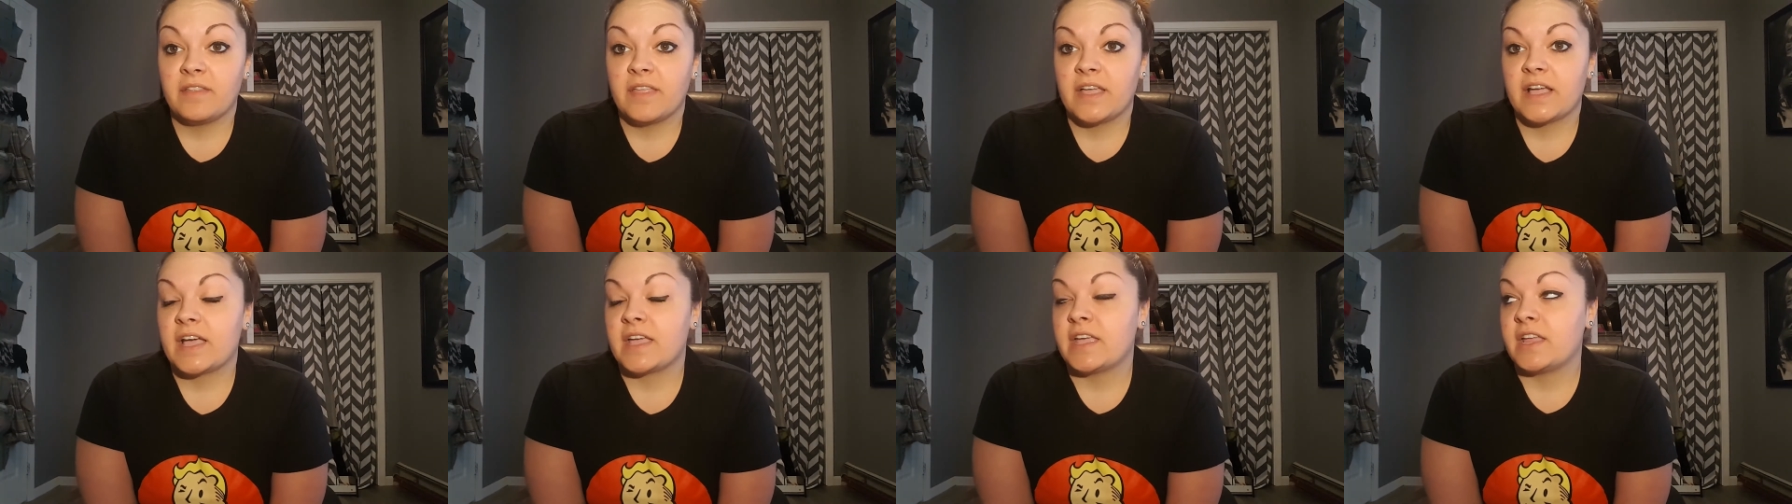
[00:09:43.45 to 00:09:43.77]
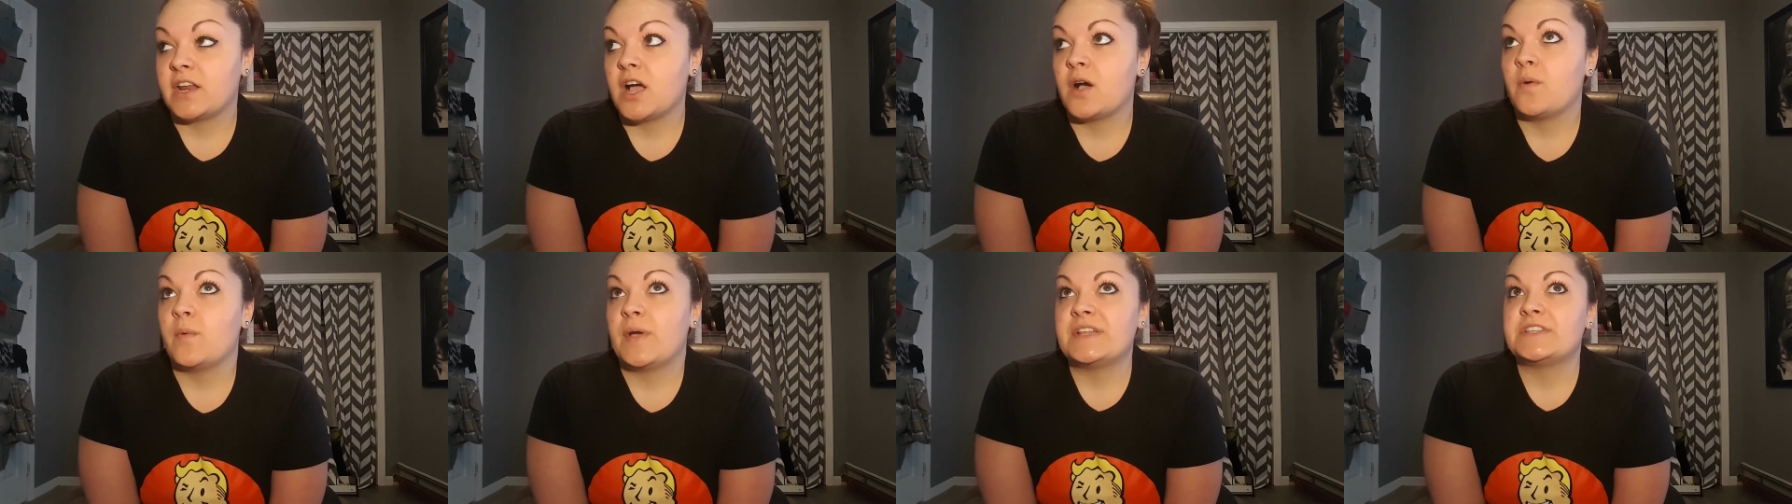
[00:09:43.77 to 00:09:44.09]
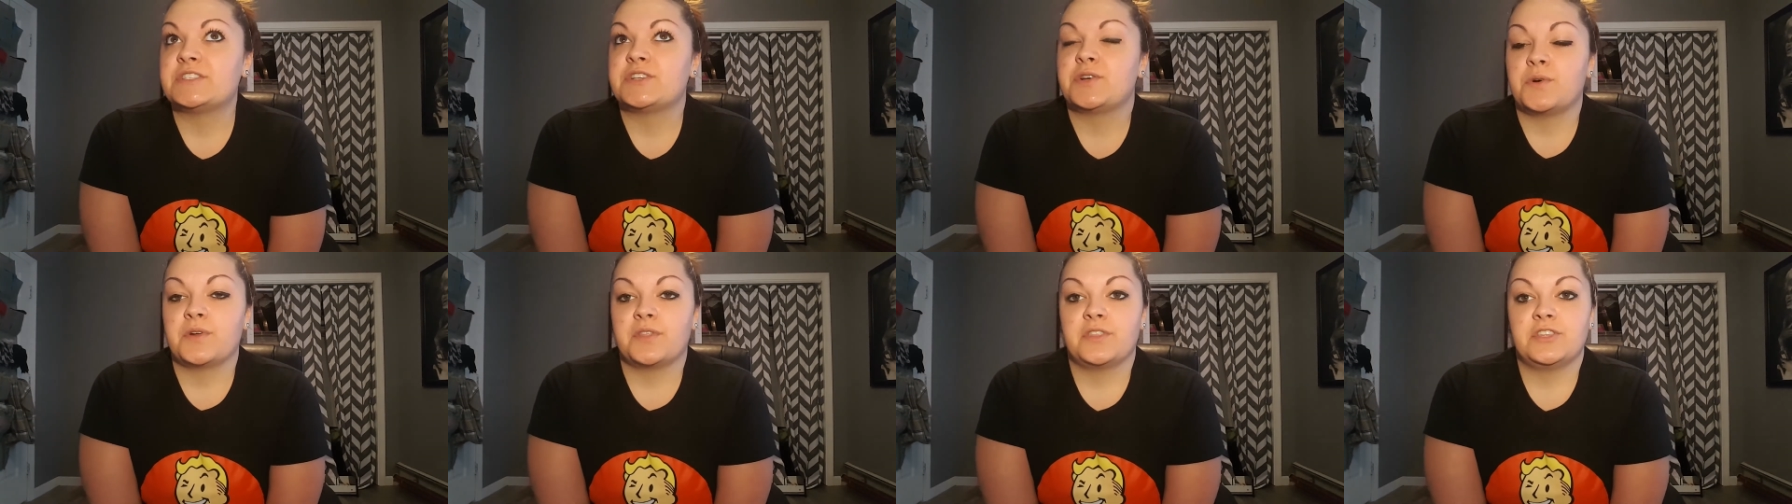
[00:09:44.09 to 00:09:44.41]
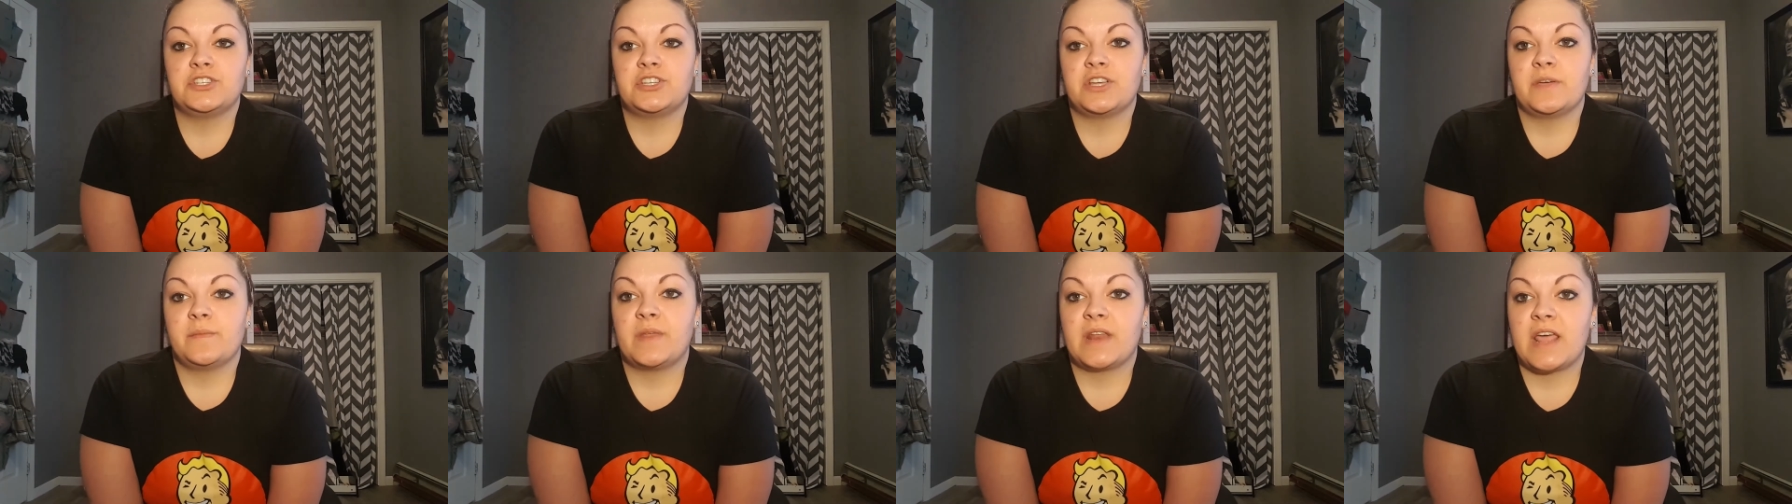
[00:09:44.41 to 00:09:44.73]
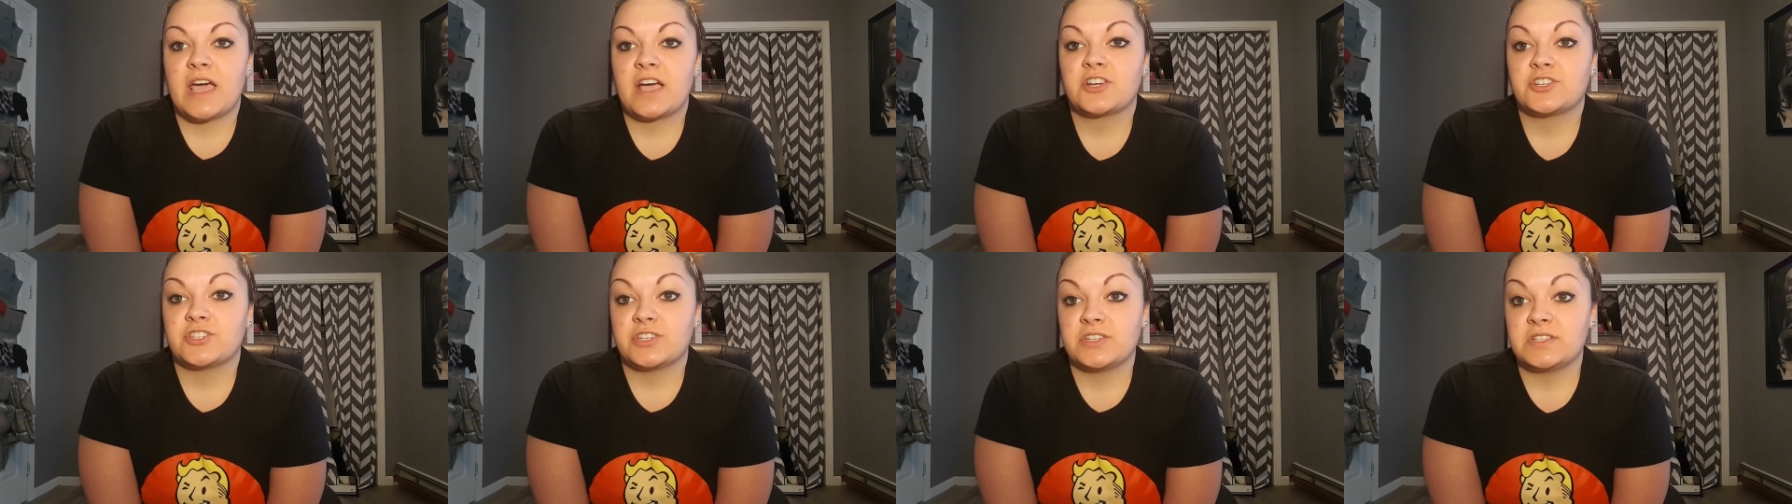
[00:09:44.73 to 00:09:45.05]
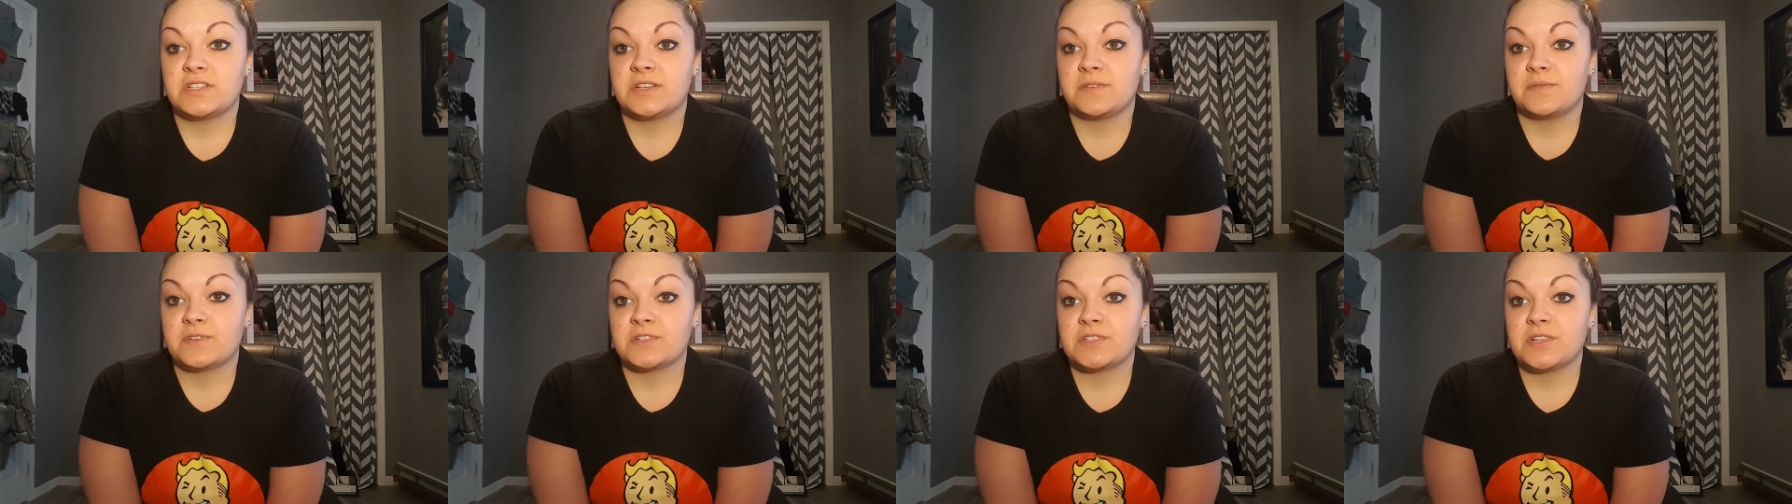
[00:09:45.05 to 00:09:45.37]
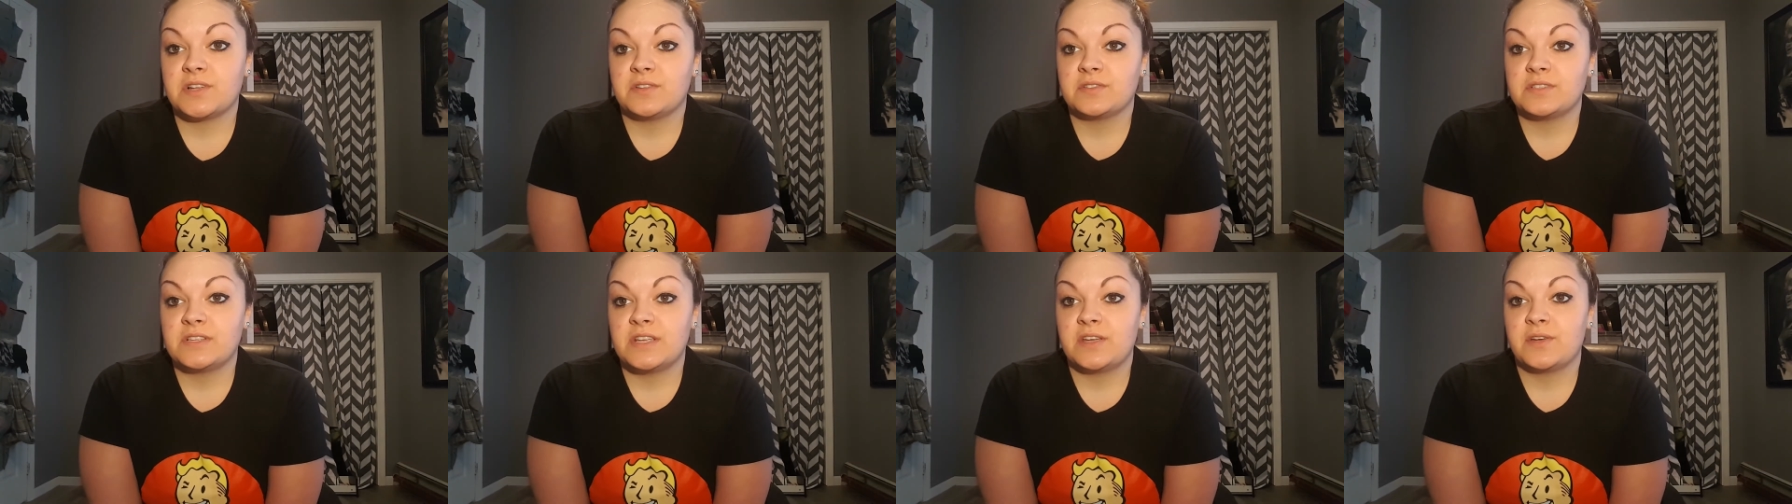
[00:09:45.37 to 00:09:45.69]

Like, I cannot wait to go to the gym and actually see results.